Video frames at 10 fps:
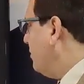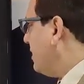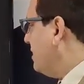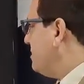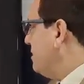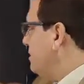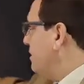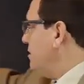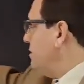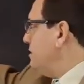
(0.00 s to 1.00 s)
And you can see
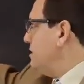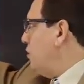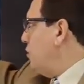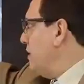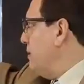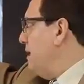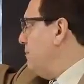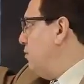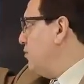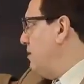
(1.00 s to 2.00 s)
it here. The old limb
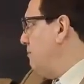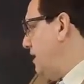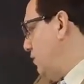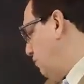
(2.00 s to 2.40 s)
and both limbs